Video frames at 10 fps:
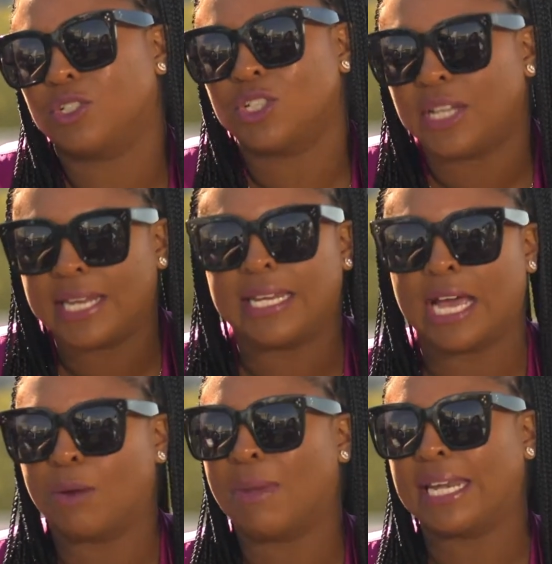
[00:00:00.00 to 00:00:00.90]
lending
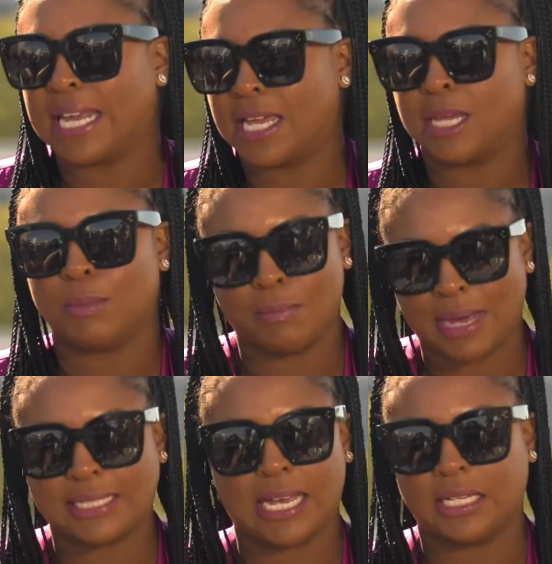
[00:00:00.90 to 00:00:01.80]
out my name and
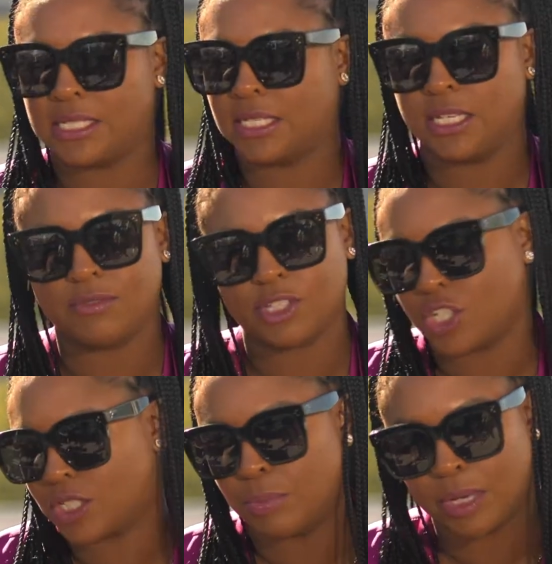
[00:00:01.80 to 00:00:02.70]
my talents and gifts
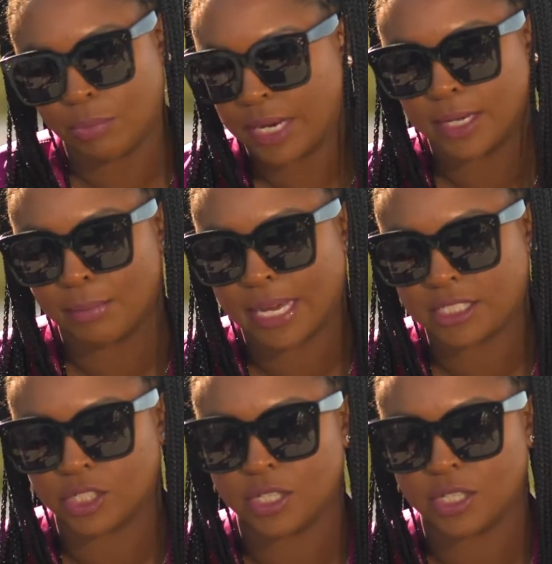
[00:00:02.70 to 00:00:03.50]
just to be a brand ambassador.